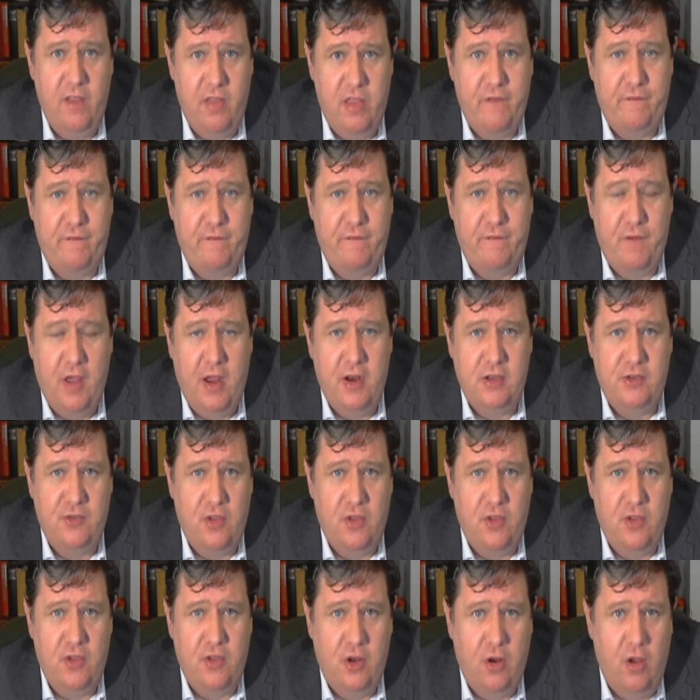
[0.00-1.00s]
fairness of the
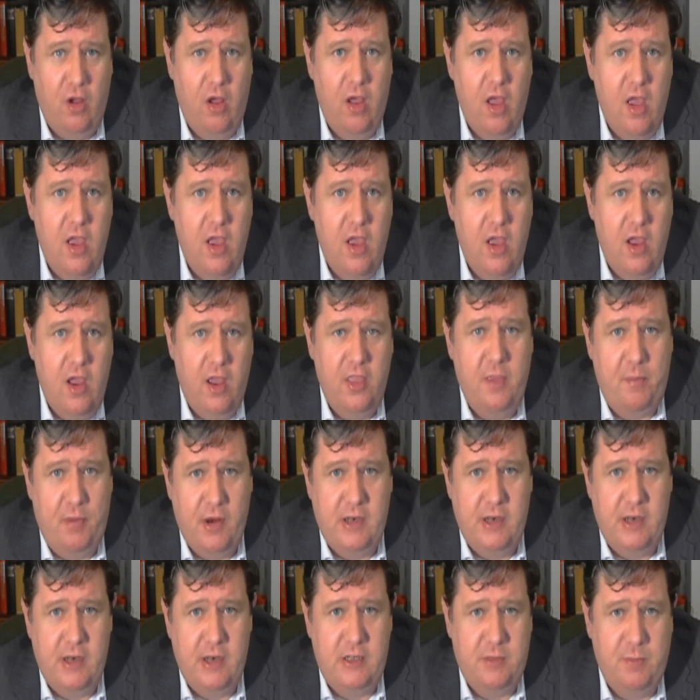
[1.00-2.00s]
law and the
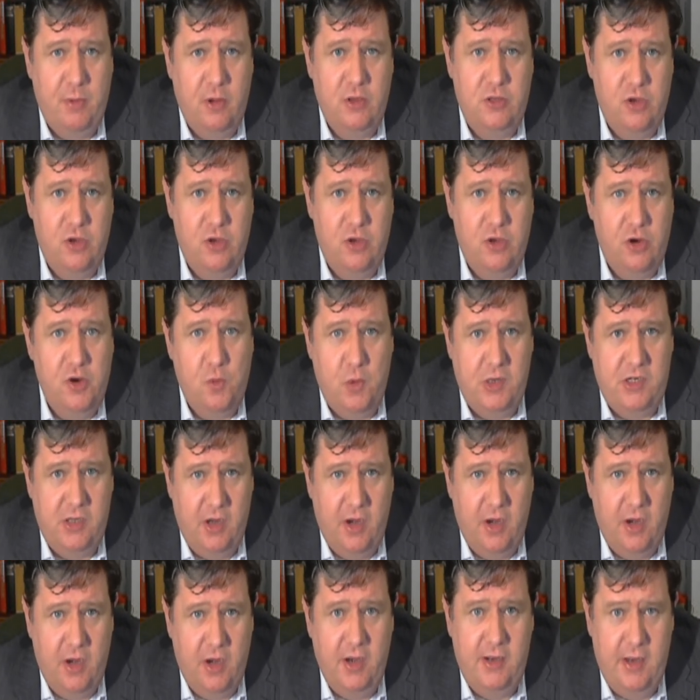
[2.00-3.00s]
principles under which
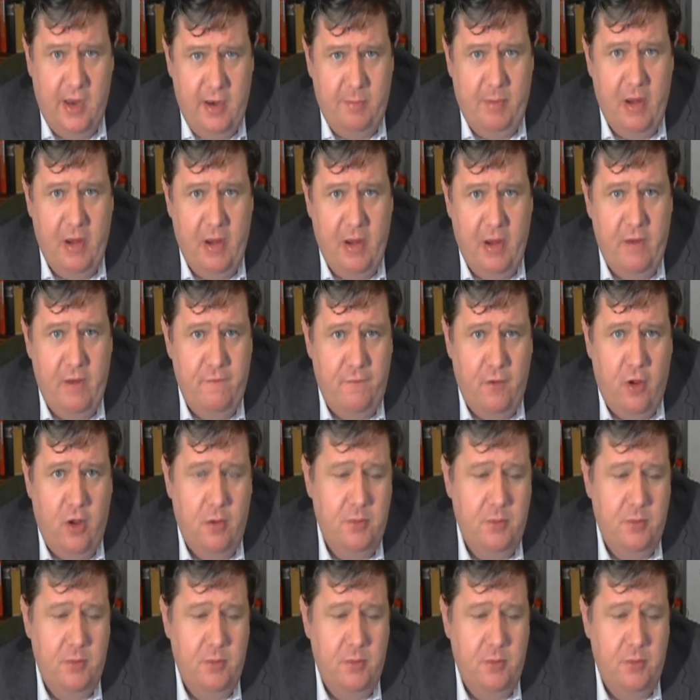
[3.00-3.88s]
it had been formed.